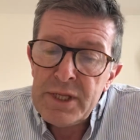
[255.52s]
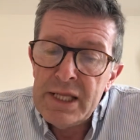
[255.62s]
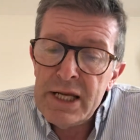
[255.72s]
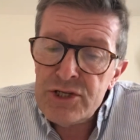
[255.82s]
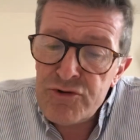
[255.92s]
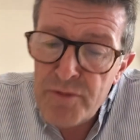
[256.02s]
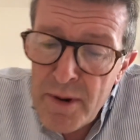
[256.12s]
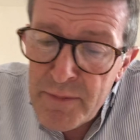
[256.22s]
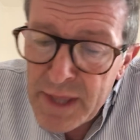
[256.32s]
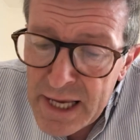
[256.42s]
Let us
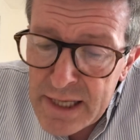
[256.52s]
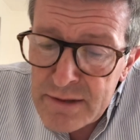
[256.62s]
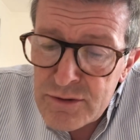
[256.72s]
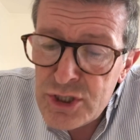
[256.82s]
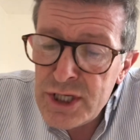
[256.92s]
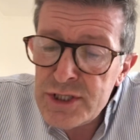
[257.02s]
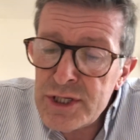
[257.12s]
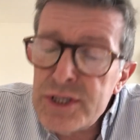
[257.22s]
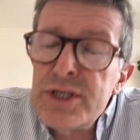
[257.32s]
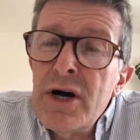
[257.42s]
remember that
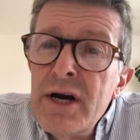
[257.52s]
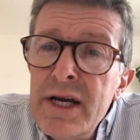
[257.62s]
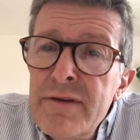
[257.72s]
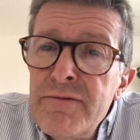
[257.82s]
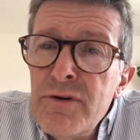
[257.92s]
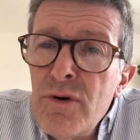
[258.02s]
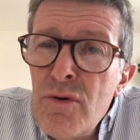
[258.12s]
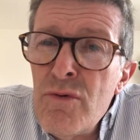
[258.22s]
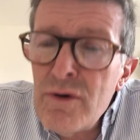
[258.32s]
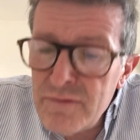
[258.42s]
Jesus died for
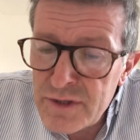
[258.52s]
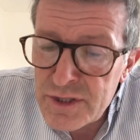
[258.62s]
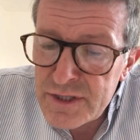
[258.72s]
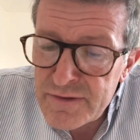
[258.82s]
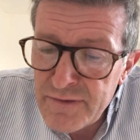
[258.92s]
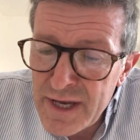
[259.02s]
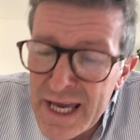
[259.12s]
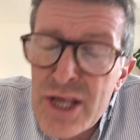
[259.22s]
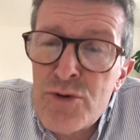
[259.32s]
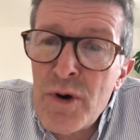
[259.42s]
all of us, for
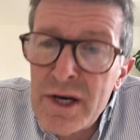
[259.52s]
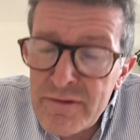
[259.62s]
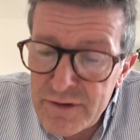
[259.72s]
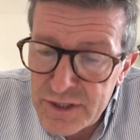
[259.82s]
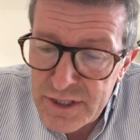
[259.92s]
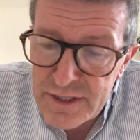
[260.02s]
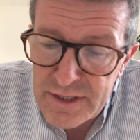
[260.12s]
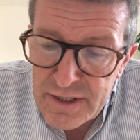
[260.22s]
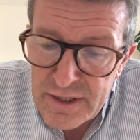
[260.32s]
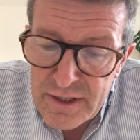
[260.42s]
each one of us.
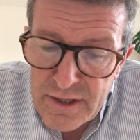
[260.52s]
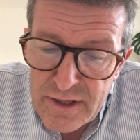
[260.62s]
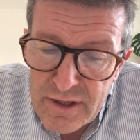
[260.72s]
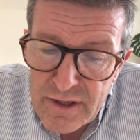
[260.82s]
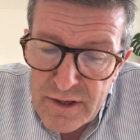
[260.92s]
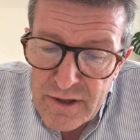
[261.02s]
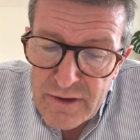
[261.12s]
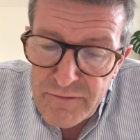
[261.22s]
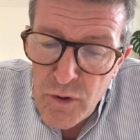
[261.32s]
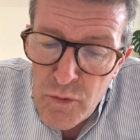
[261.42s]

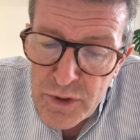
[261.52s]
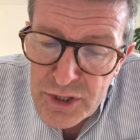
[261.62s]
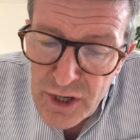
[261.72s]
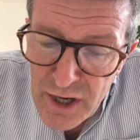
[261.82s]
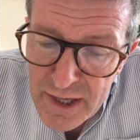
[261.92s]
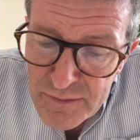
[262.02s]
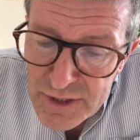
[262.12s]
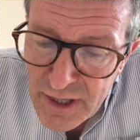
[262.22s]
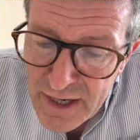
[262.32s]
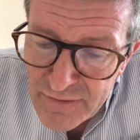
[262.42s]
For all the
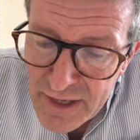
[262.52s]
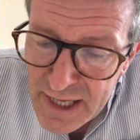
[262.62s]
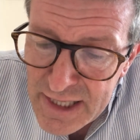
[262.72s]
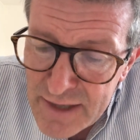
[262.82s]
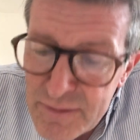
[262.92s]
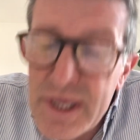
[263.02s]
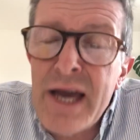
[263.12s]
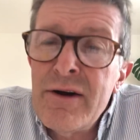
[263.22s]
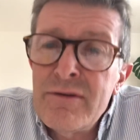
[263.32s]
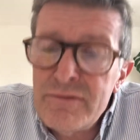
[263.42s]
times I have let him
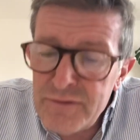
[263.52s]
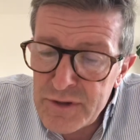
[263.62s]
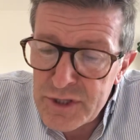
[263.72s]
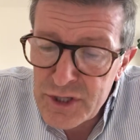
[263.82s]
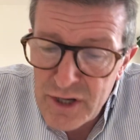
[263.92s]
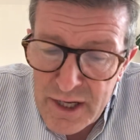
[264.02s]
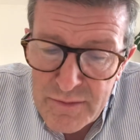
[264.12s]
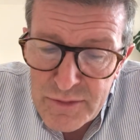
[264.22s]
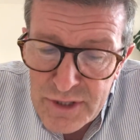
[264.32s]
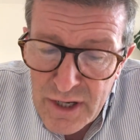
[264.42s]
down, for the
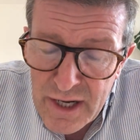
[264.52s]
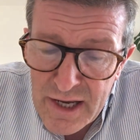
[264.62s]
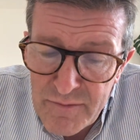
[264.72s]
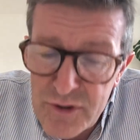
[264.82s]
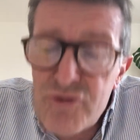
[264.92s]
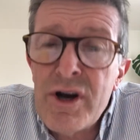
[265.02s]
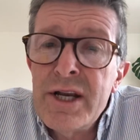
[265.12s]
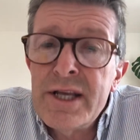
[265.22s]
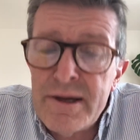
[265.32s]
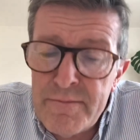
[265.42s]
times I have
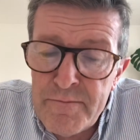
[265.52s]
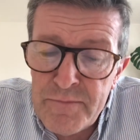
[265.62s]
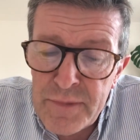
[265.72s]
betrayed him.